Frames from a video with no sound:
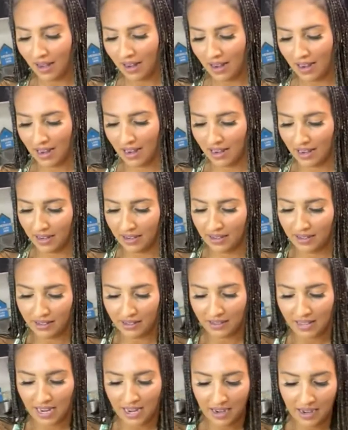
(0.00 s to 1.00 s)
And
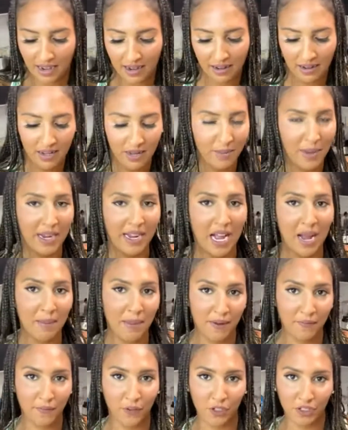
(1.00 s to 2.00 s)
then I got my
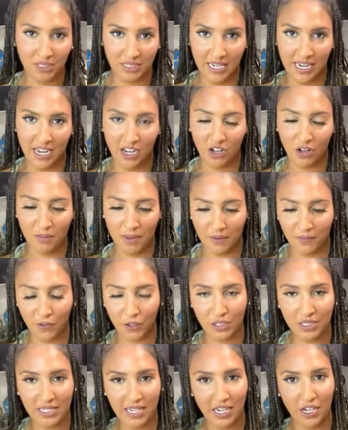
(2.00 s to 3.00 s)
first tail. My
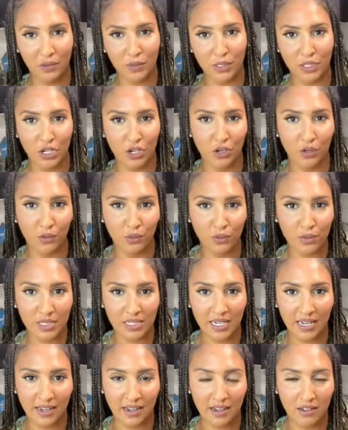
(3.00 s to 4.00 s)
first tail was a used
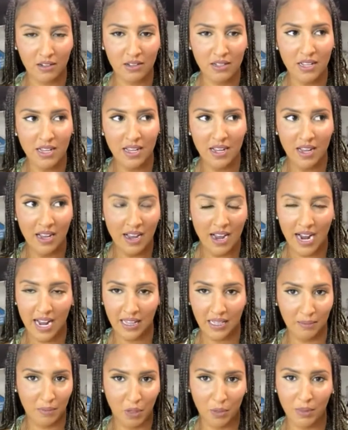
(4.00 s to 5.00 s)
tail, and
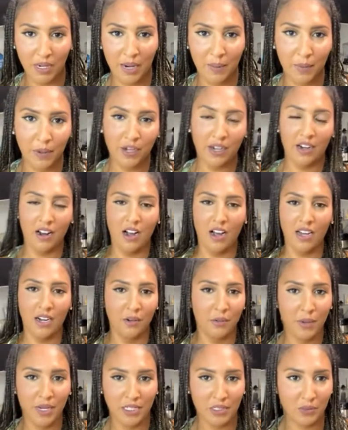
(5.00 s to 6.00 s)
the moment I put it on and
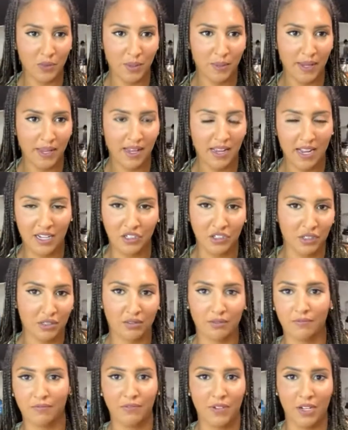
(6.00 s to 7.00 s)
went swimming, I
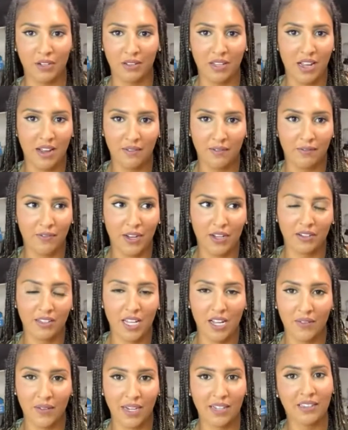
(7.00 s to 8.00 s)
fell in
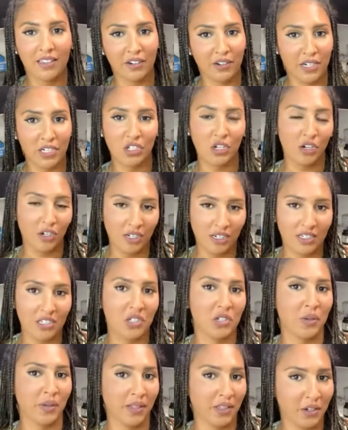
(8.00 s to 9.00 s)
love. I literally turned
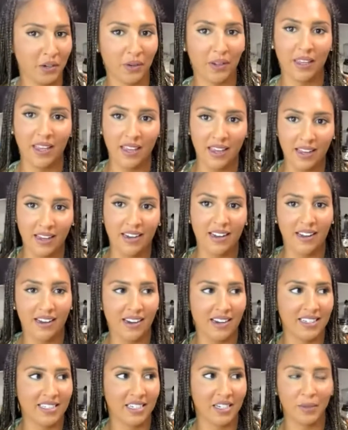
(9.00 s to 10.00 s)
into a little kid, and I
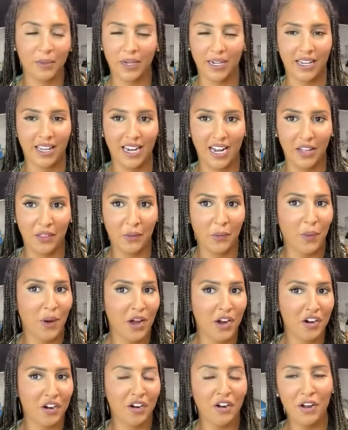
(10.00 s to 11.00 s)
didn't want to get out of the
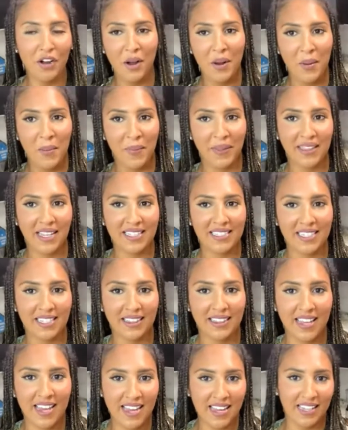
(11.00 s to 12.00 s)
water. But that's the
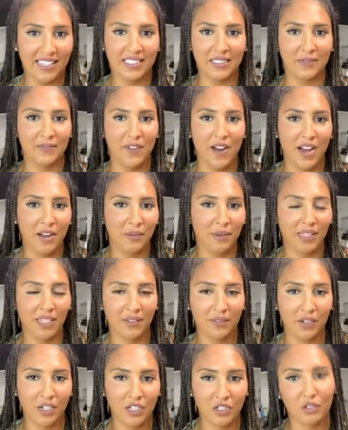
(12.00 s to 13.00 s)
thing. It's fun. We live
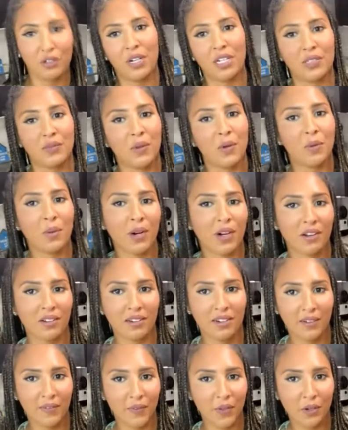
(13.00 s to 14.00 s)
in a stressful world, and
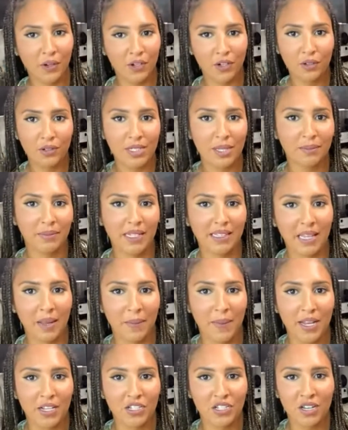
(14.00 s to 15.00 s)
if you can do something that
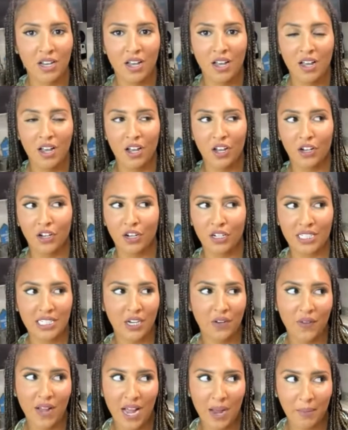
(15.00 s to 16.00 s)
makes yourself
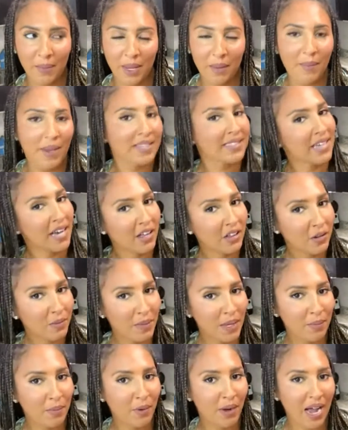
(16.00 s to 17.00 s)
happy, makes other
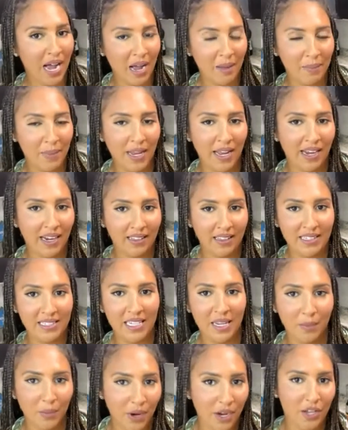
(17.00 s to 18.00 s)
people happy, and at the
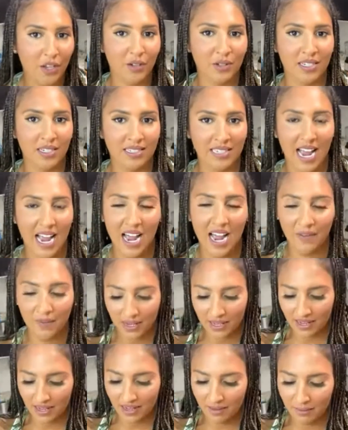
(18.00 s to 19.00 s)
same way use it to
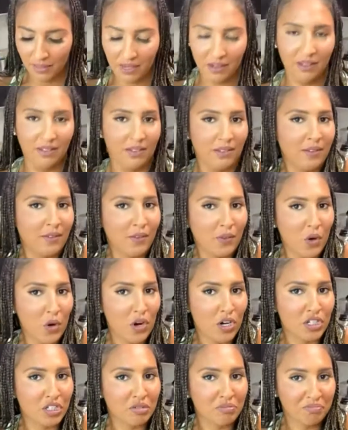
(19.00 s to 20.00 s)
advocate, like, of
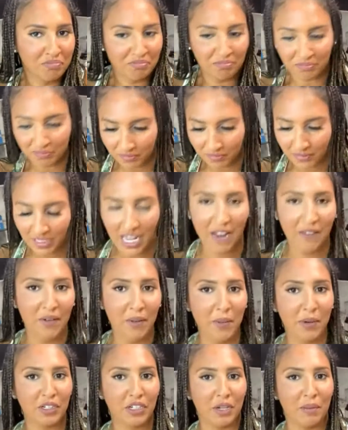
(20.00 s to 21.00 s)
course.
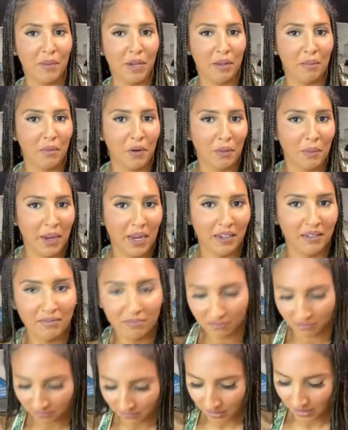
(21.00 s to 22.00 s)
Everyone could be a mermaid.
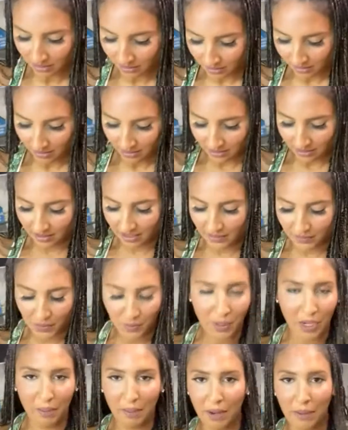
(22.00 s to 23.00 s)
And if you
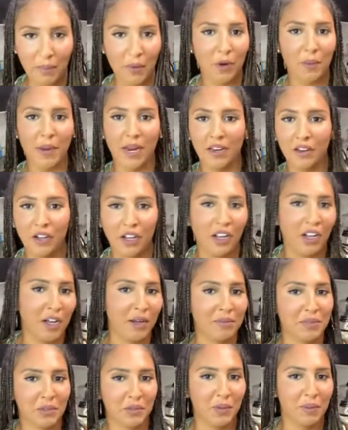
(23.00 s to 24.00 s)
want to
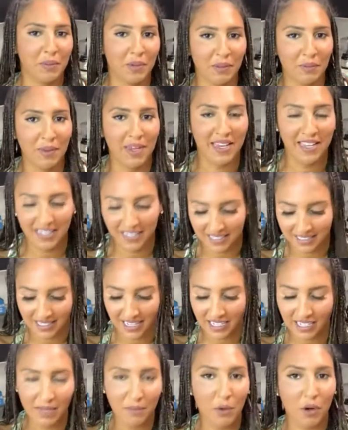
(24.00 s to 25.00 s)
me, because I
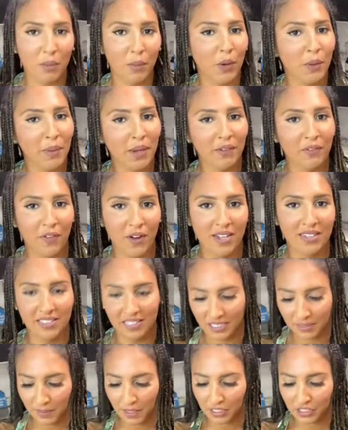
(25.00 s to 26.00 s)
need more mermaid friends,
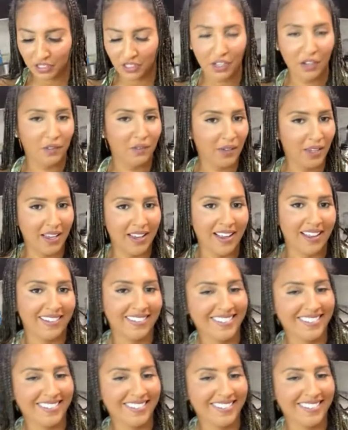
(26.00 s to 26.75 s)
especially that are me.